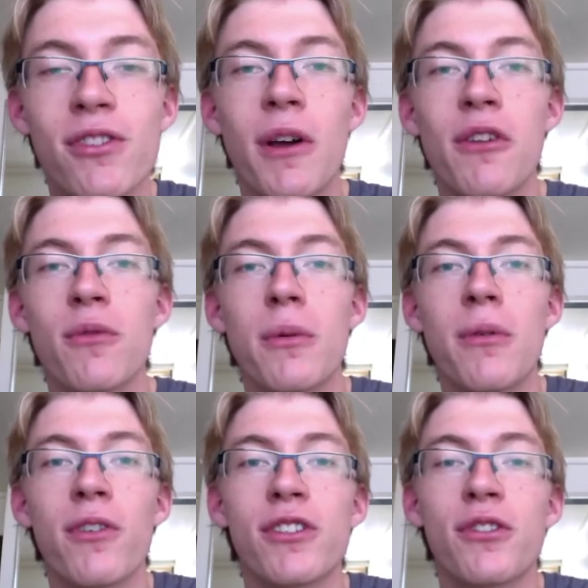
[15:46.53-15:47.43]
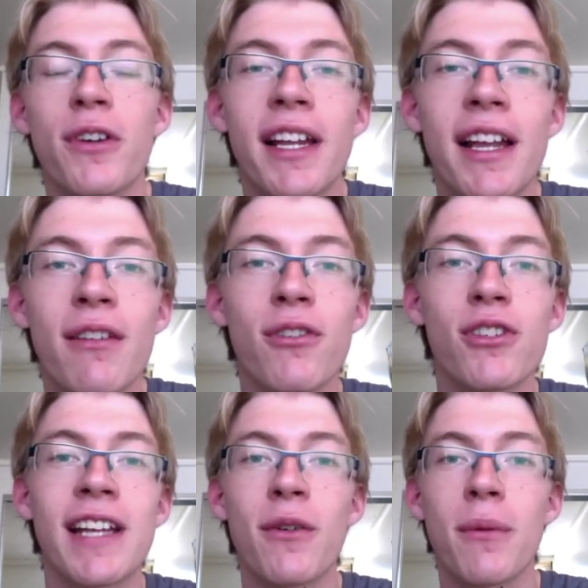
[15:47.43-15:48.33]
Wonder Woman versus Green Lantern versus
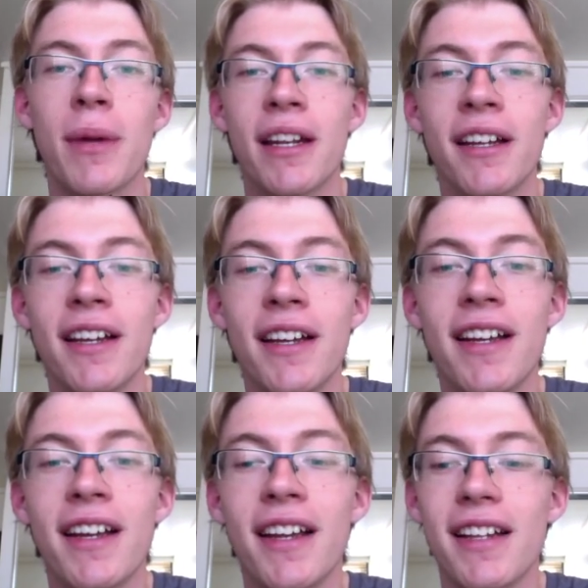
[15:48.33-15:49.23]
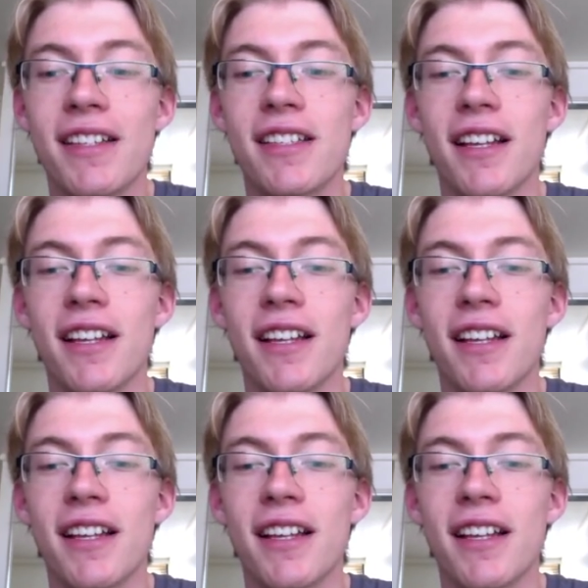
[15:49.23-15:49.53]
Aquaman. It's